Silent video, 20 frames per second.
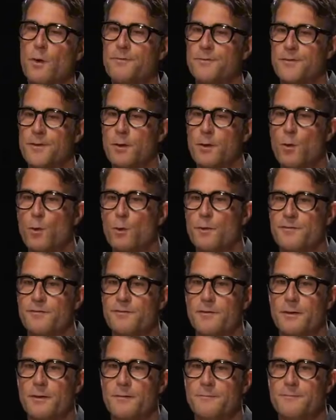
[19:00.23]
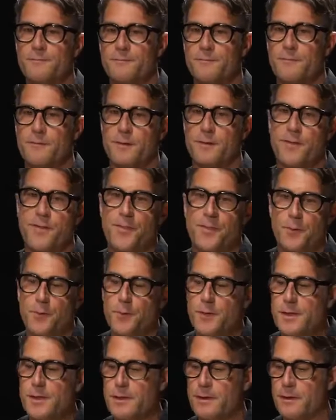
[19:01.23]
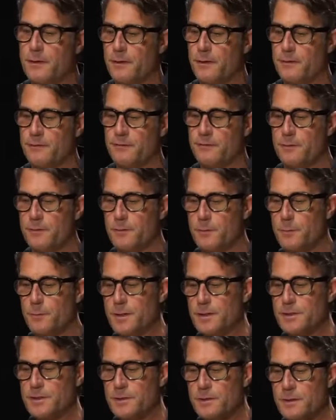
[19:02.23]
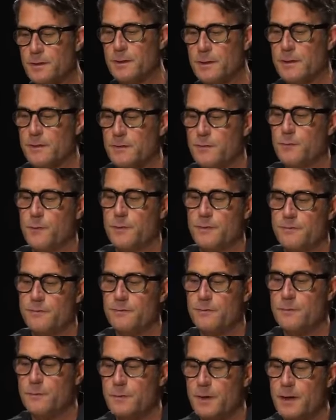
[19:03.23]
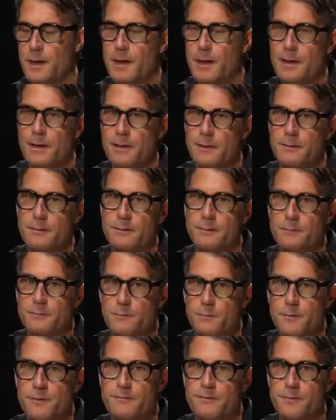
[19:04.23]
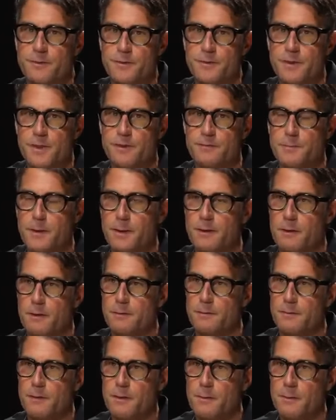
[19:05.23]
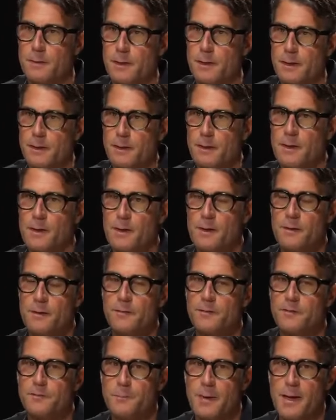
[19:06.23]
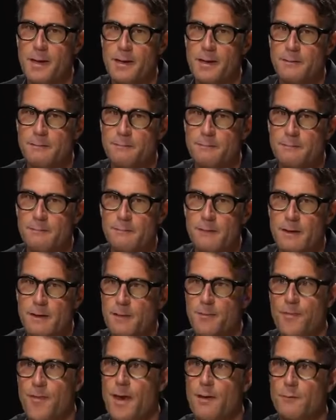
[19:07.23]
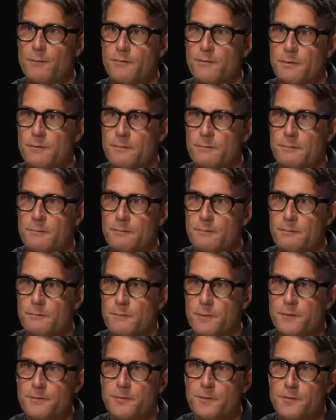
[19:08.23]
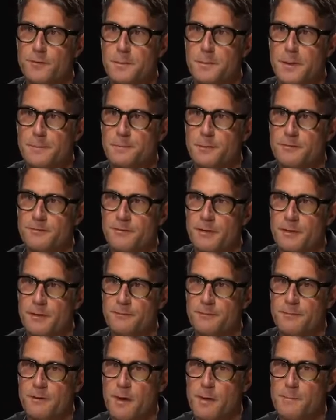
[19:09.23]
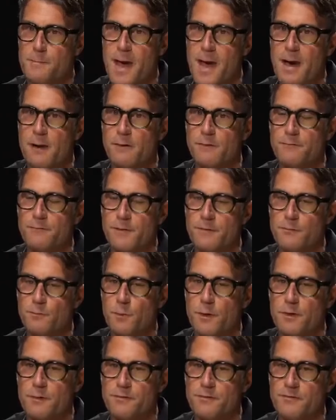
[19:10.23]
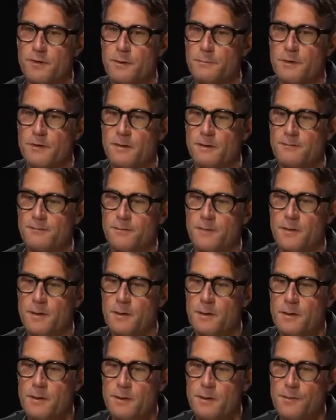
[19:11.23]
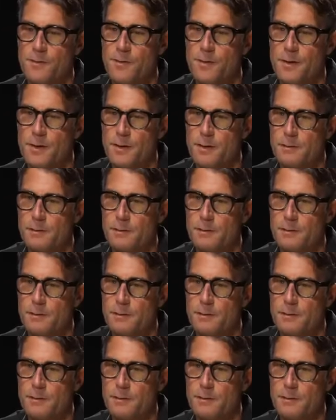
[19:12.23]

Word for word: over the course of the 30 years under which the Twins UK research has been ongoing, there's been like a thousand research papers that have come out of this. What are some of the